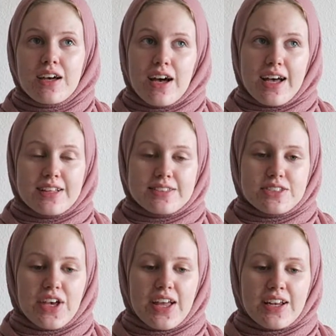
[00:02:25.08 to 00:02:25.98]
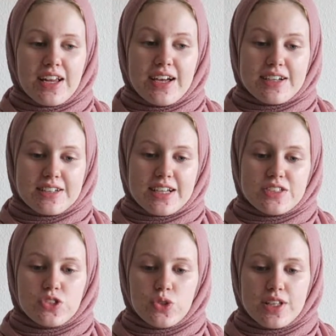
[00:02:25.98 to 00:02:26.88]
And then like
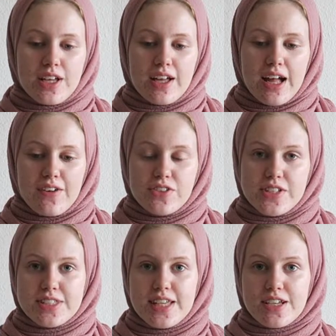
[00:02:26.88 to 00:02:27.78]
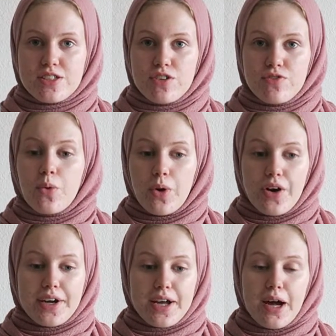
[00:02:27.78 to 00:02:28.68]
next to it I have this section where
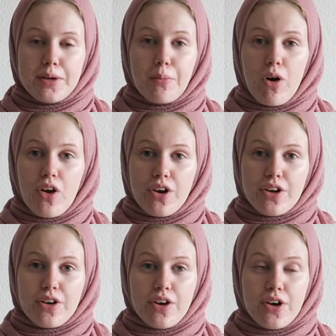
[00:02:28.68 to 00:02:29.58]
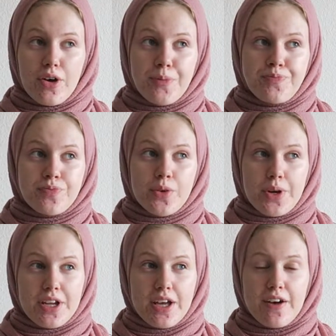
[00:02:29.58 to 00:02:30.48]
I can mark
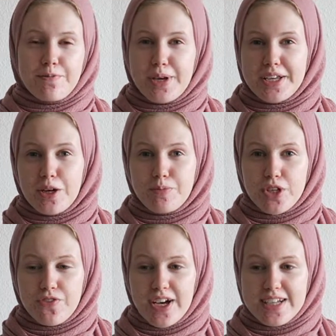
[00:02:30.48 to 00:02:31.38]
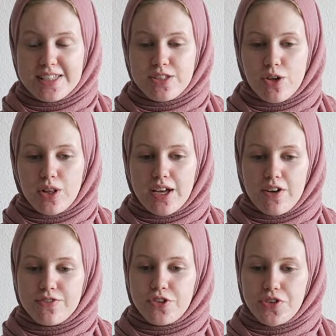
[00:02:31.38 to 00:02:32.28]
when I have made up the fast. So like
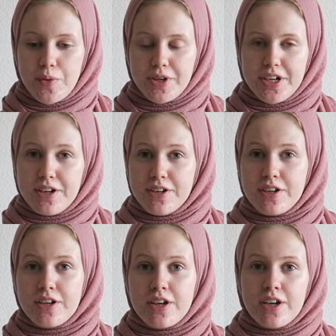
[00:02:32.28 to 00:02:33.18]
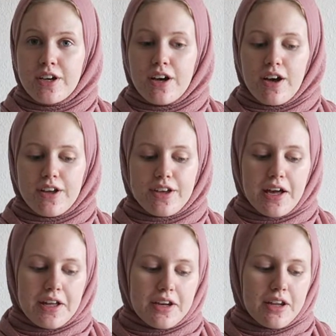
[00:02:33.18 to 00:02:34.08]
after Ramadan I
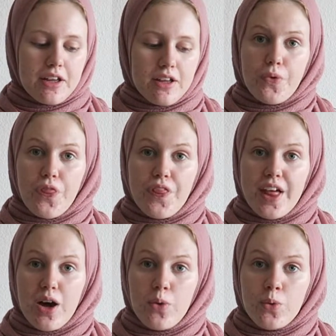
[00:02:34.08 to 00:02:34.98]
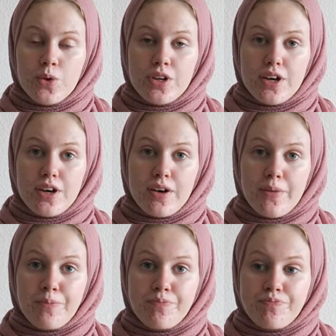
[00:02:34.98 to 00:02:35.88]
can put
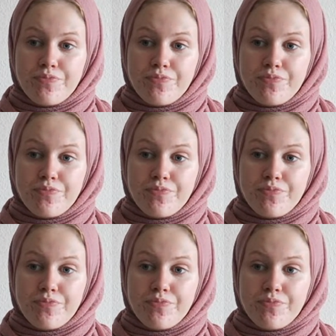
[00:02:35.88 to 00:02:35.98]
down